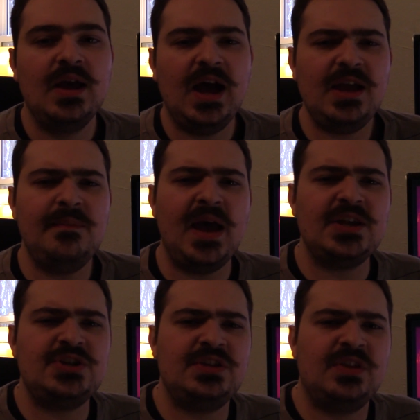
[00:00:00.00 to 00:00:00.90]
I
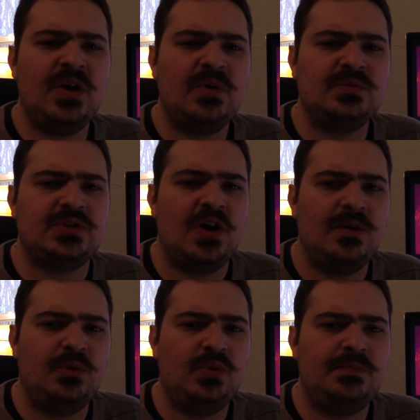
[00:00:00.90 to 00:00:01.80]
imagine though
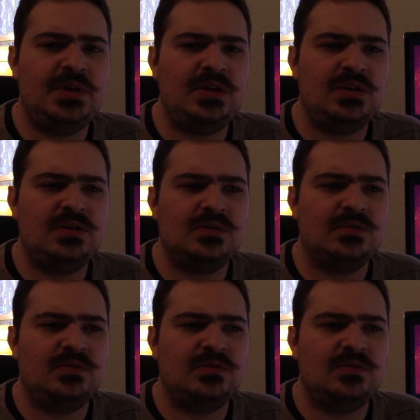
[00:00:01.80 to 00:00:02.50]
Tarble would be,